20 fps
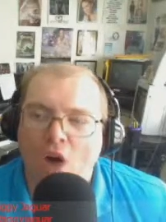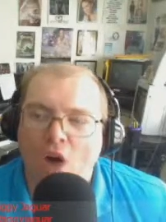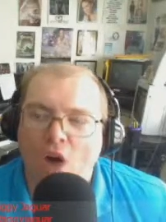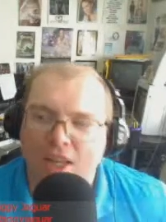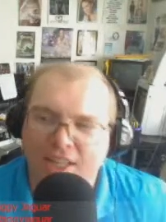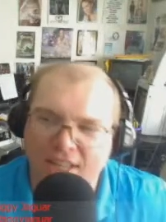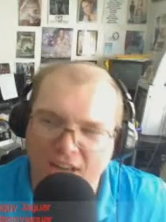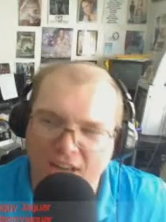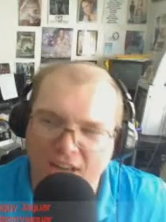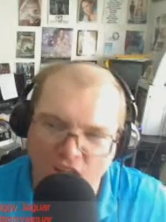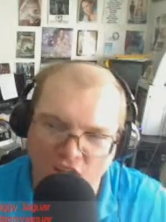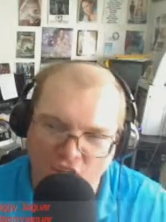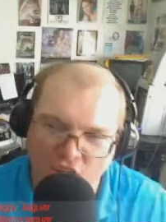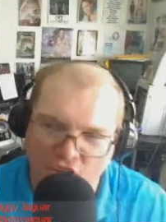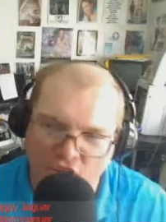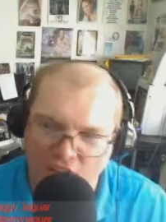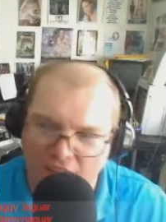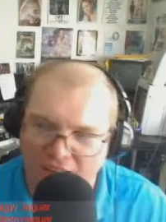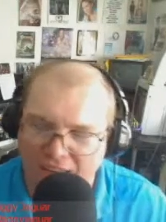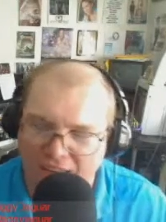Oh, this is
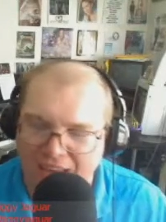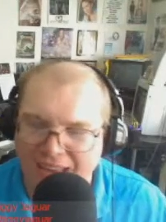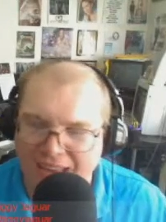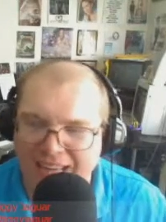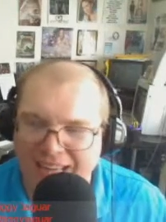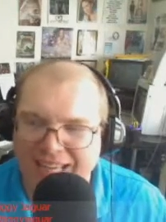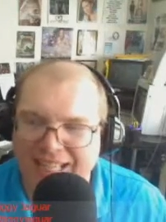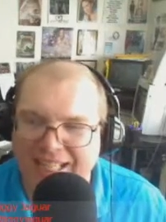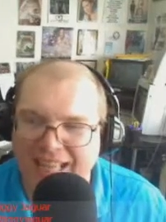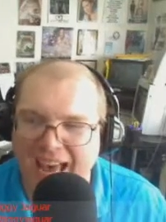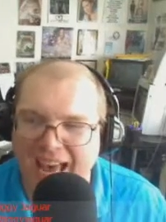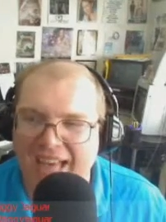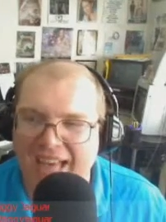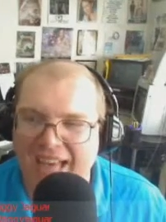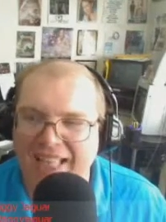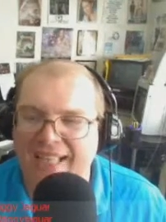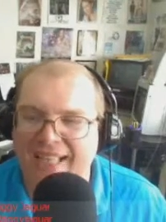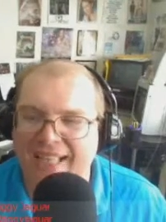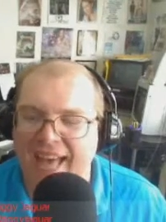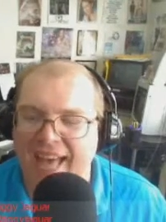another thing. He
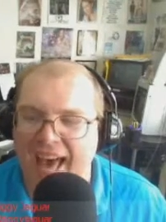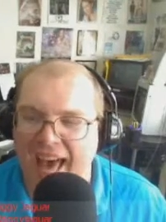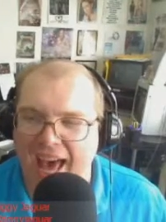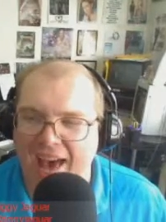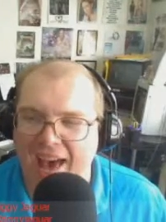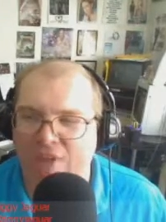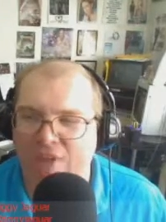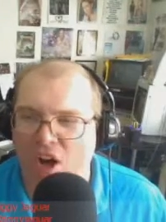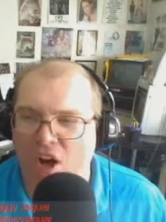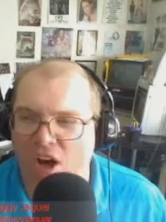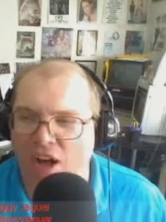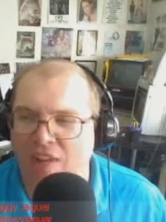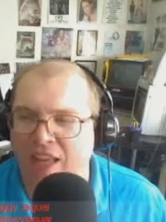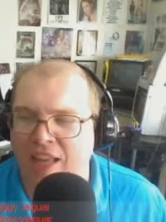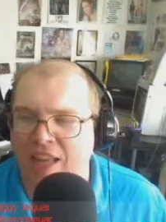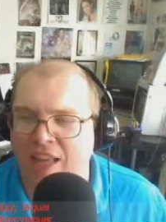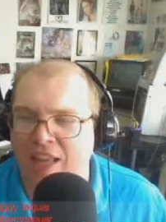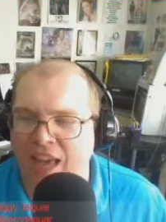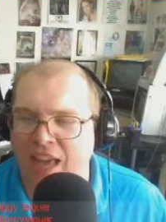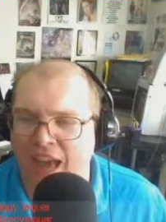decides to have
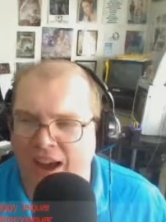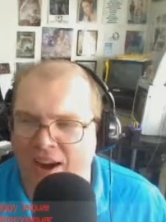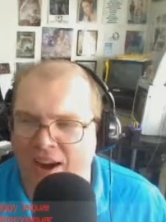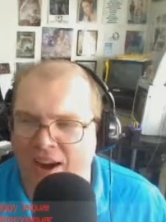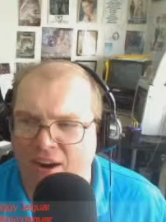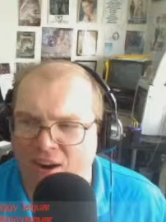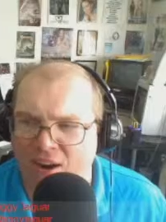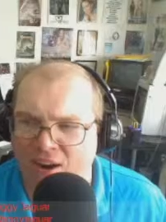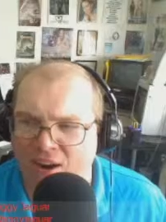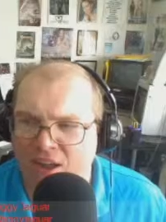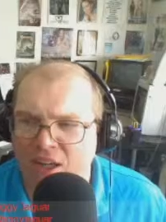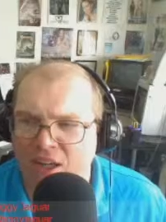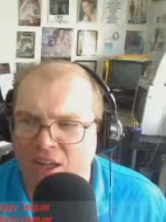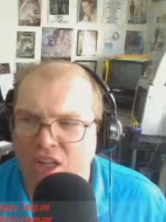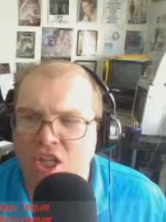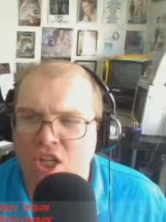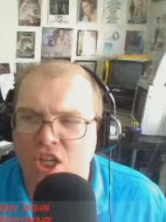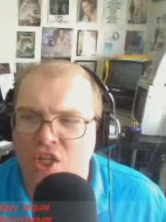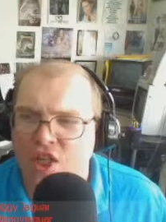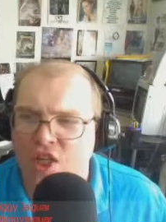on the air
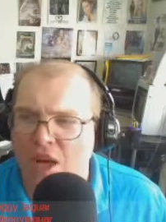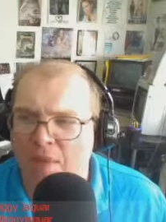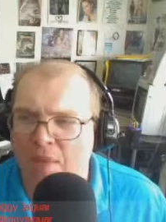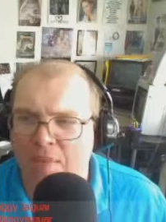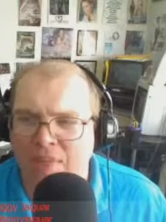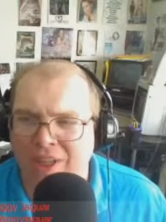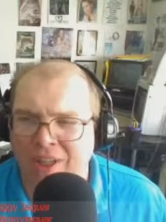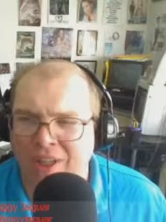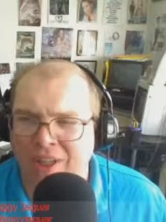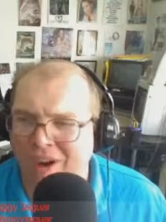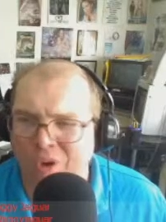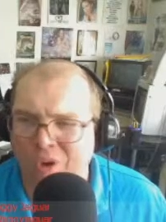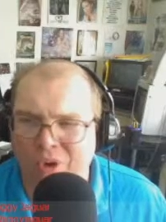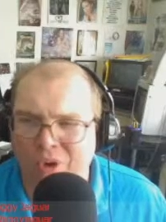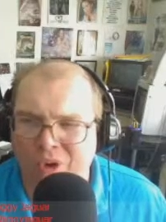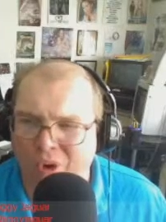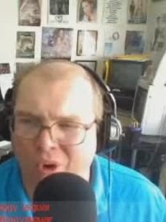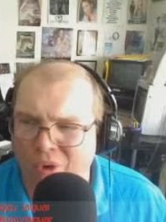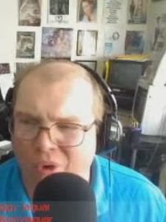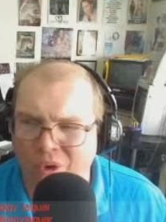some
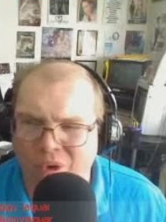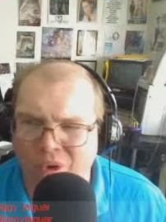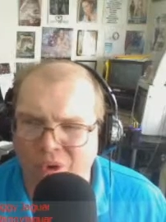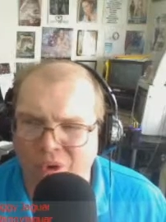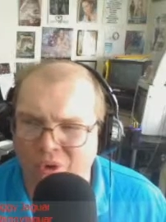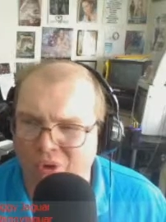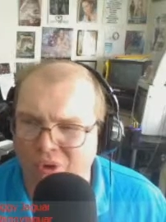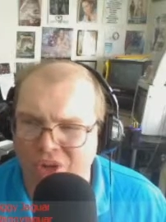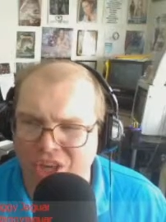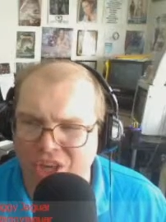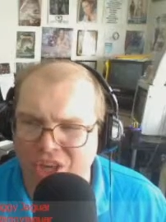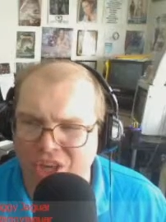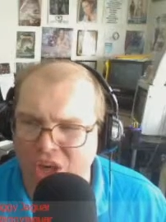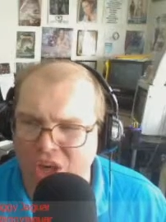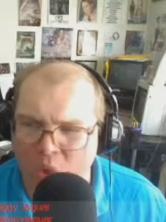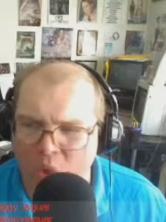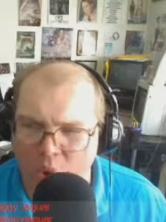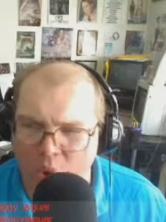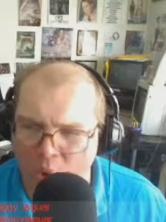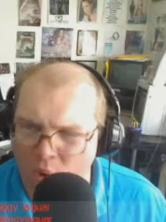local
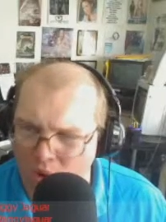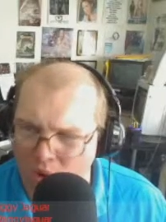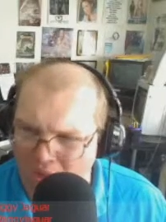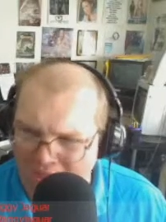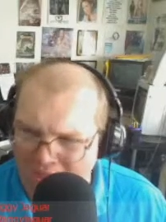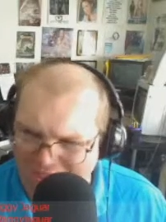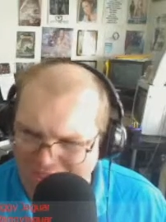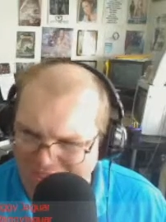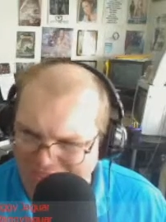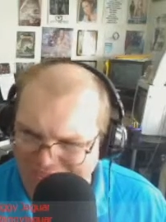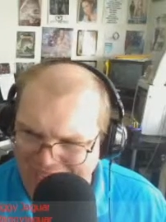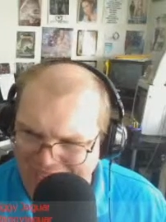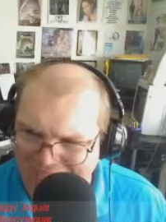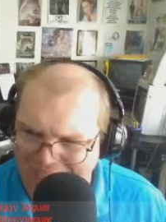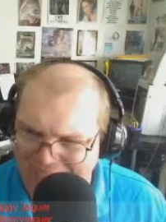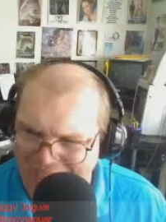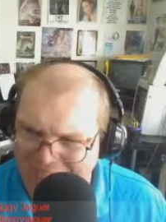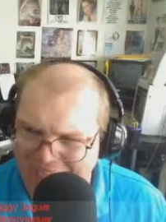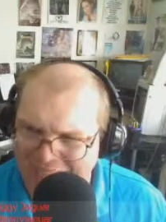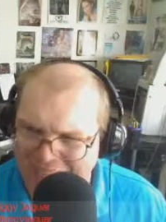yokel
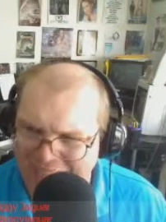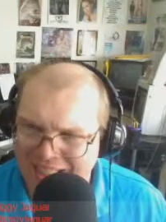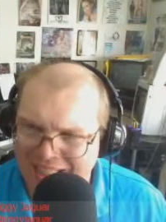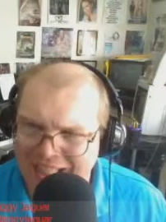guy,